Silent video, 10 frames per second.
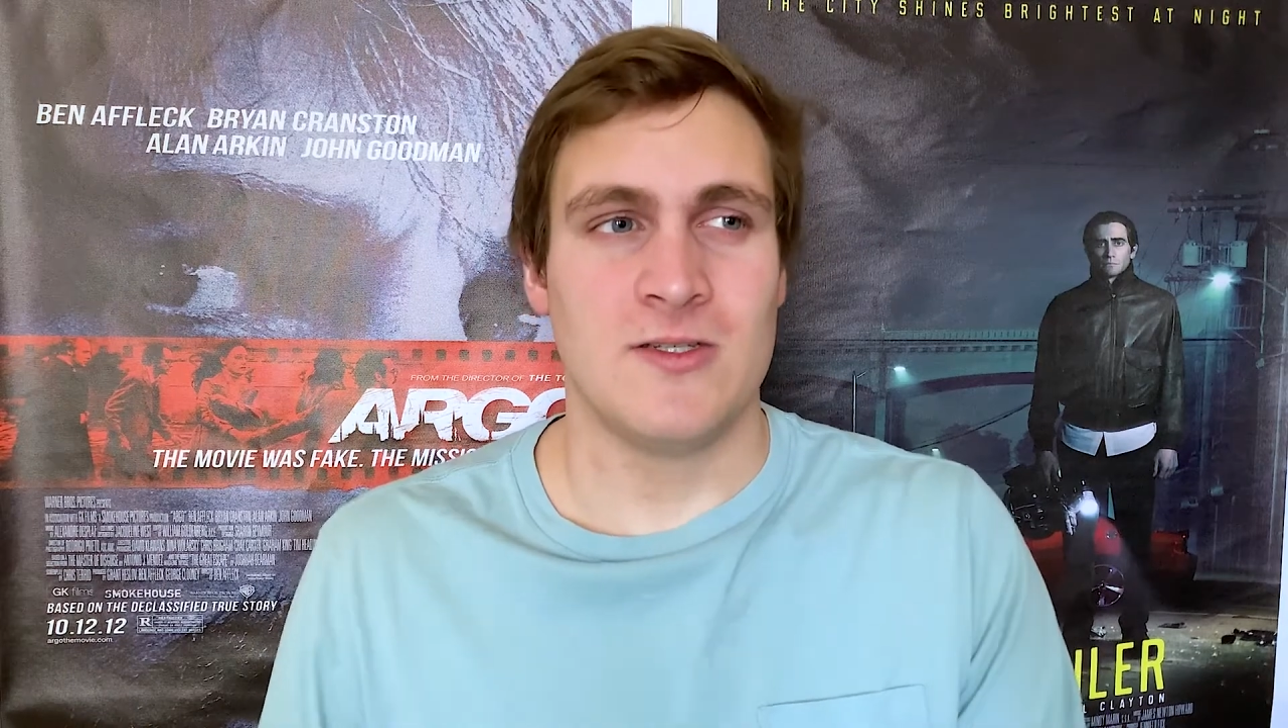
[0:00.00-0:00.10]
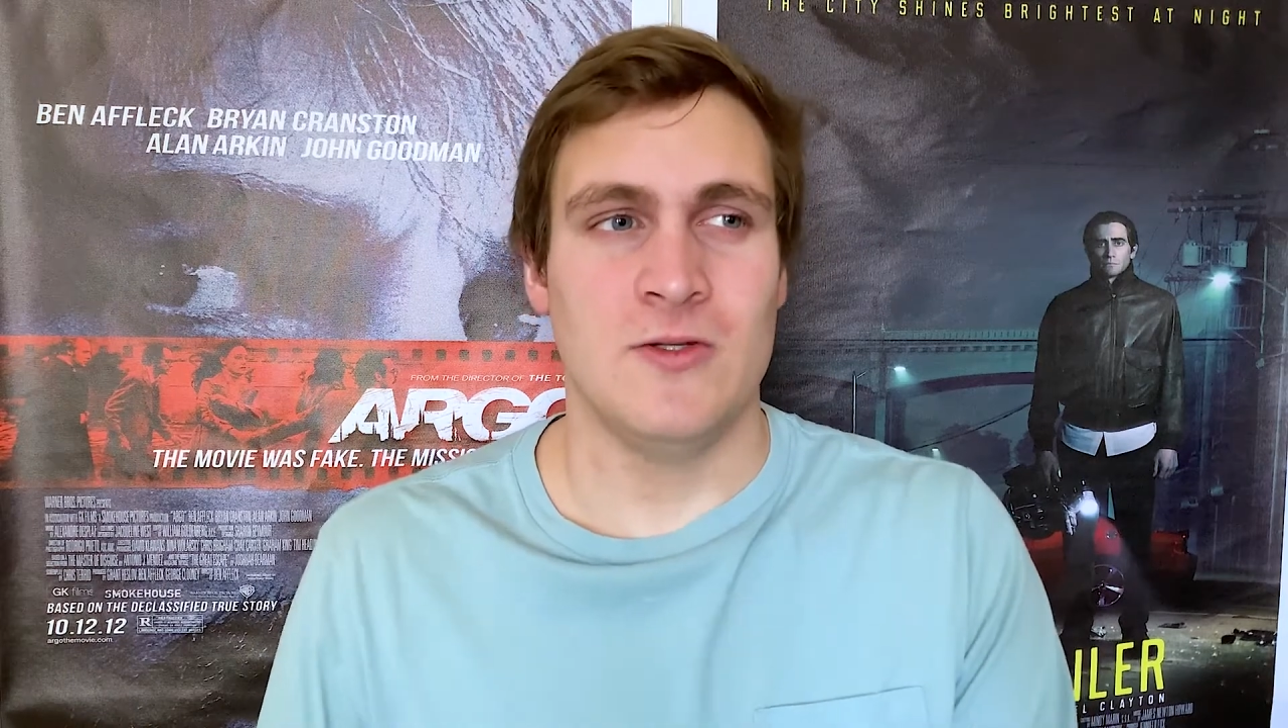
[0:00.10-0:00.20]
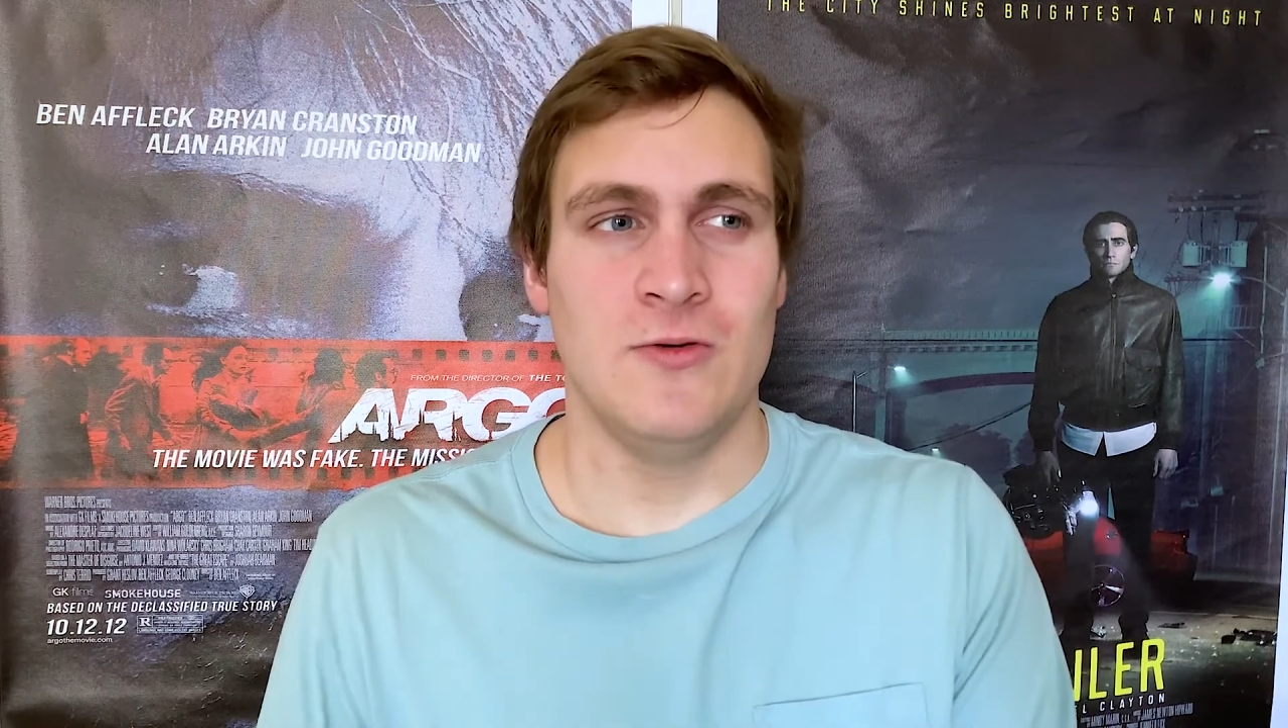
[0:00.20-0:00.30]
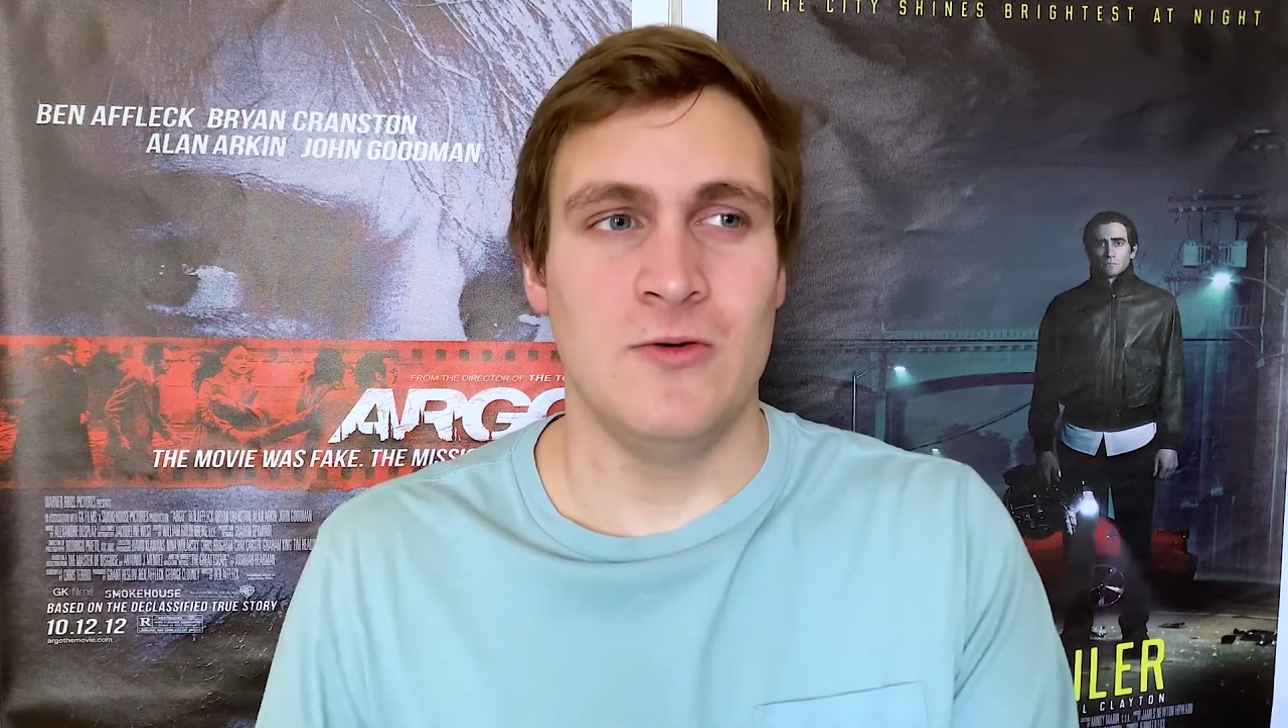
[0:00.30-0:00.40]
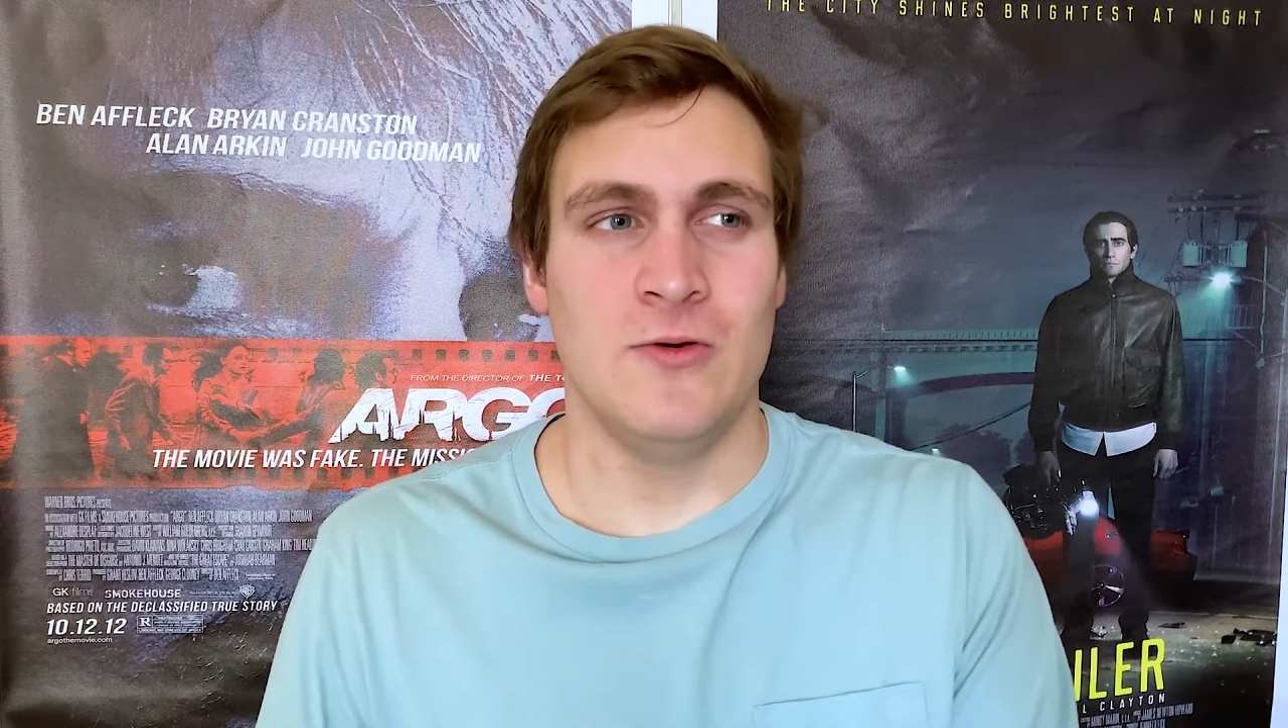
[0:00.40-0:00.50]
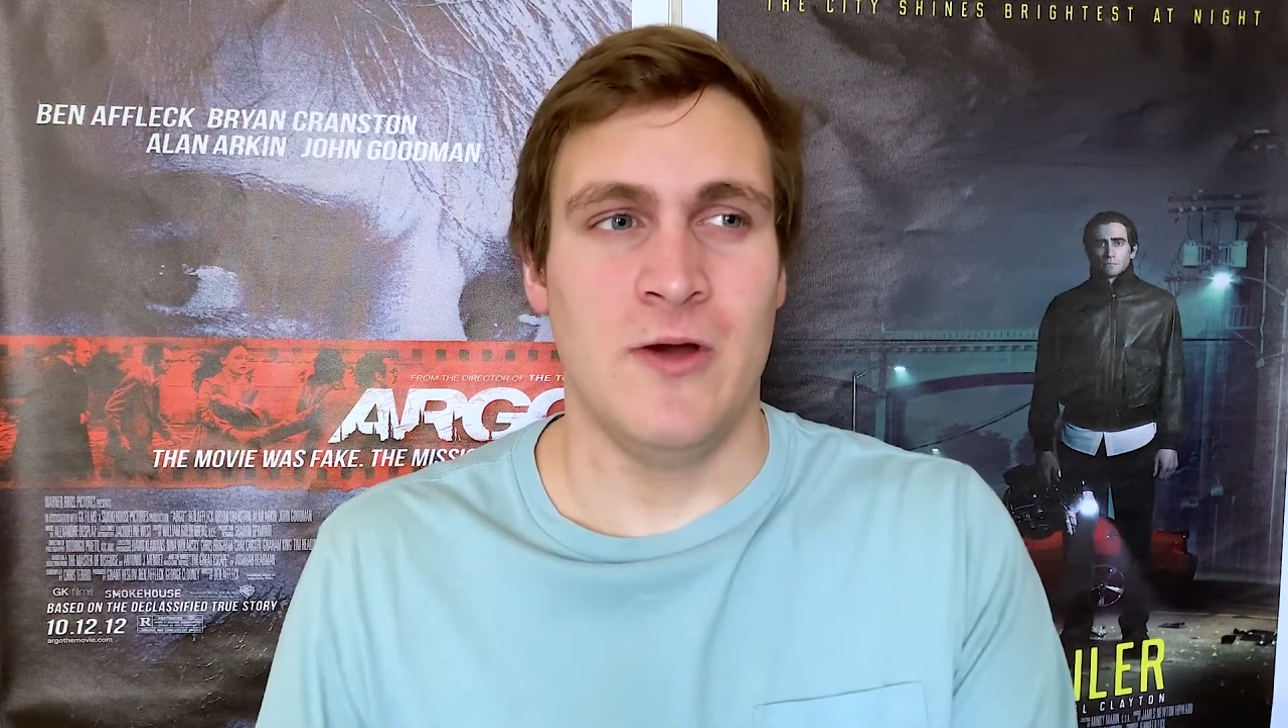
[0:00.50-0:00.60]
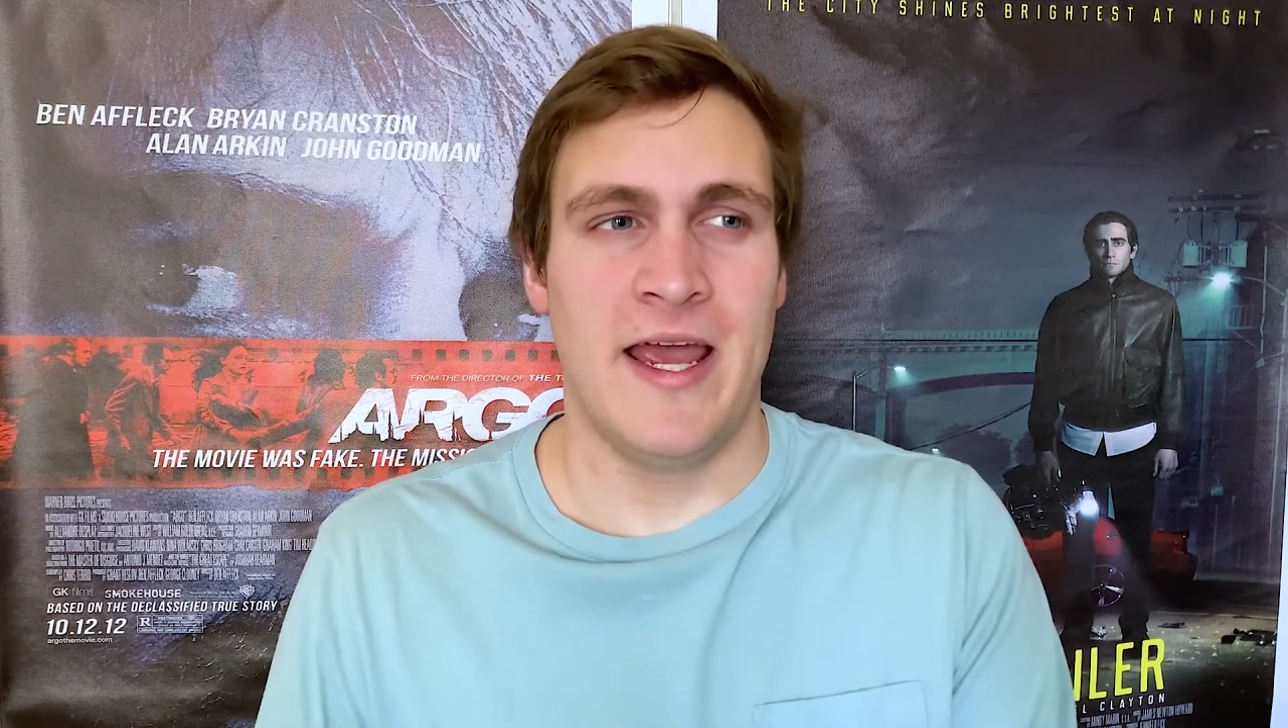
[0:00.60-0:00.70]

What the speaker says: to